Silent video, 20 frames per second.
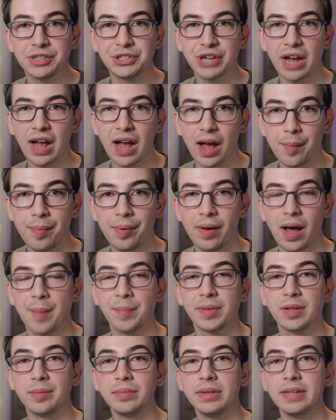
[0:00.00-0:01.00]
the job,
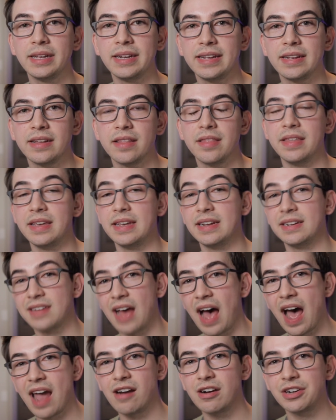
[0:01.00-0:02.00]
I'm completing the
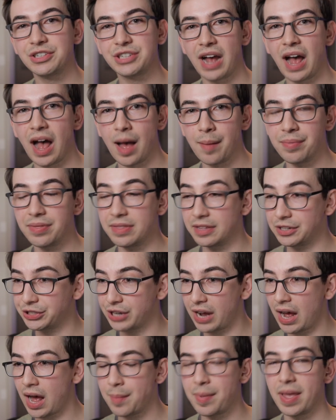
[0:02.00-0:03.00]
entire job, the
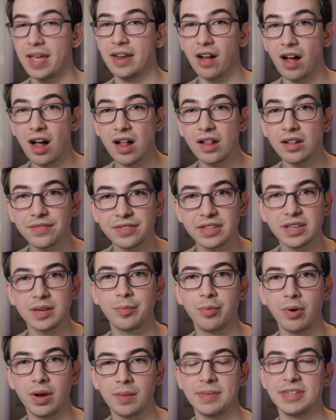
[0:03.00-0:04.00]
job and all of the
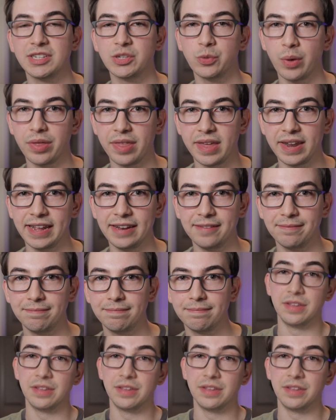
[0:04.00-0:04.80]
appointments within it.